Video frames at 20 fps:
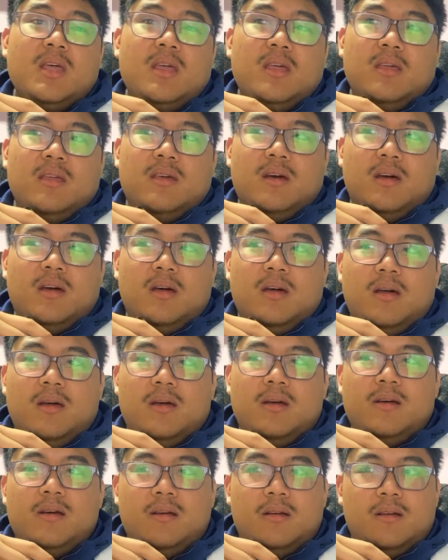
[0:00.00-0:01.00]

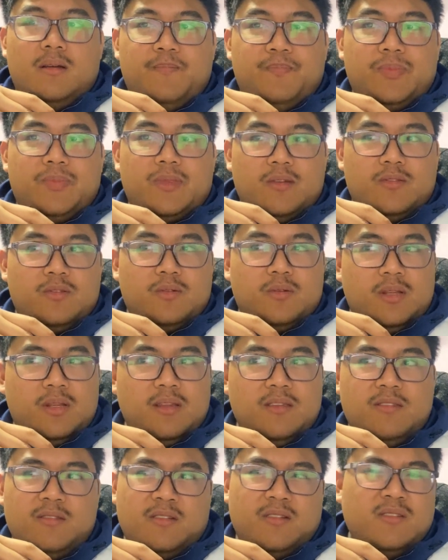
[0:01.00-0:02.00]
uh, so
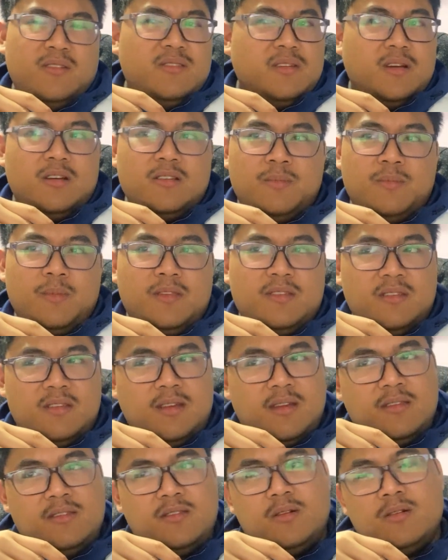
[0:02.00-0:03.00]
these results may
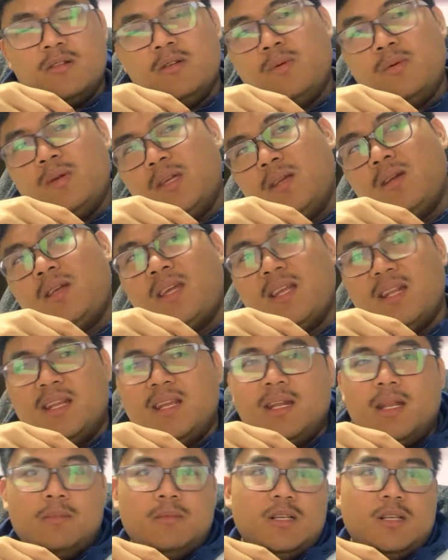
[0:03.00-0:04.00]
suggest ongoing kidney
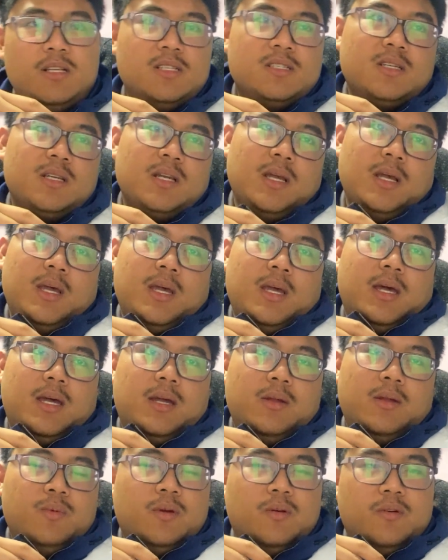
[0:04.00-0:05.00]
damage.
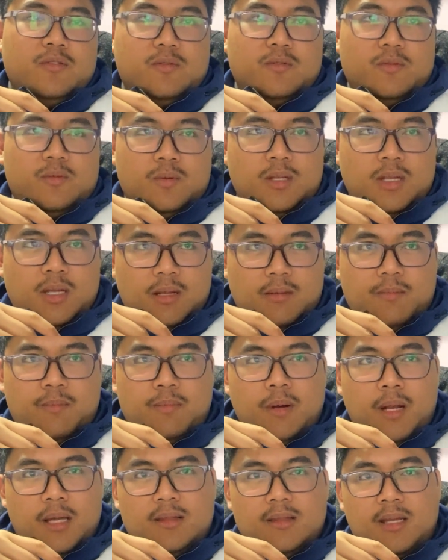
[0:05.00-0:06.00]
And we also did
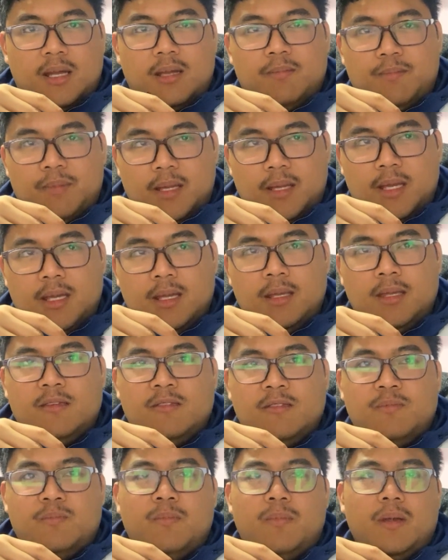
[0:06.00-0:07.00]
blood typing.
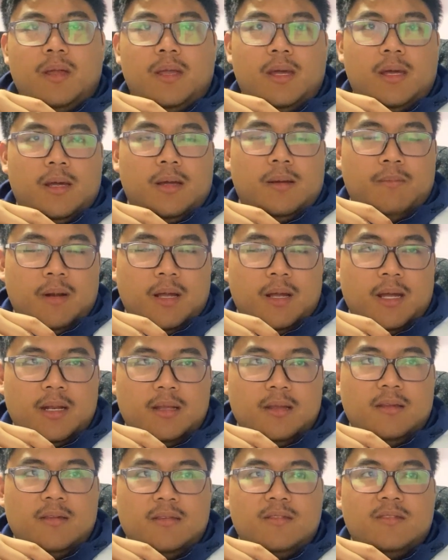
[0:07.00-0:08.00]
His blood
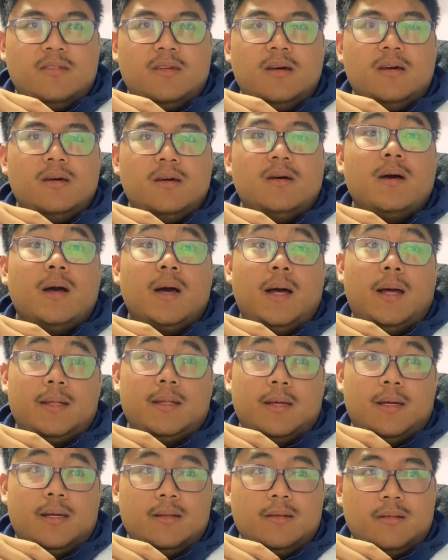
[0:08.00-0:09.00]
is
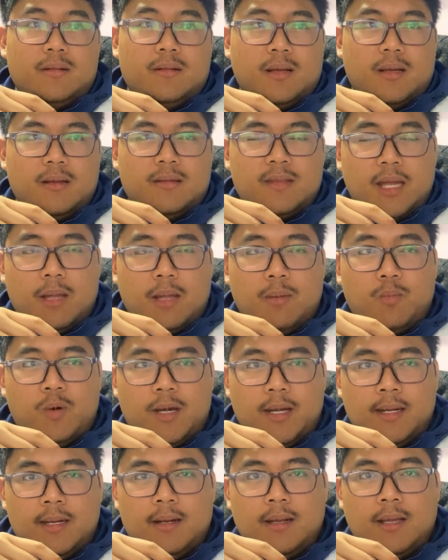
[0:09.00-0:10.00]
type
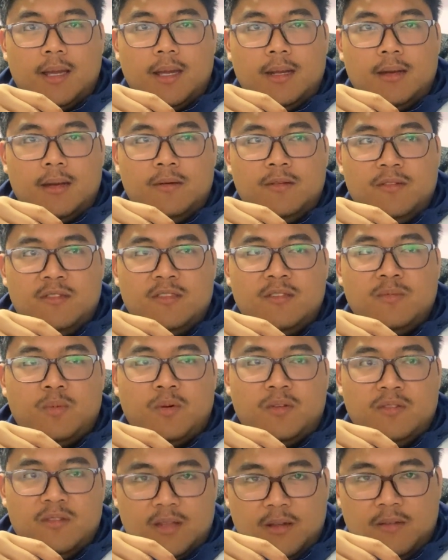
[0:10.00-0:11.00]
1 and rhesus
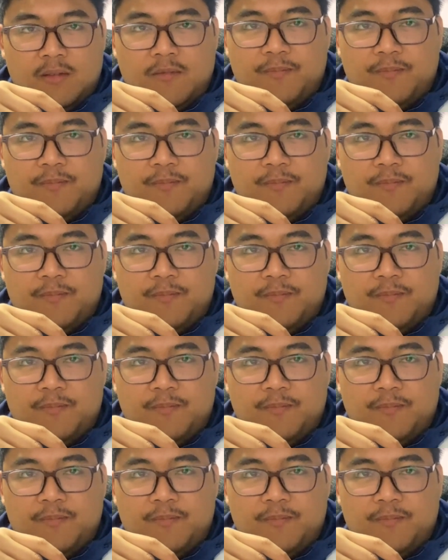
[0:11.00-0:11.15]
positive.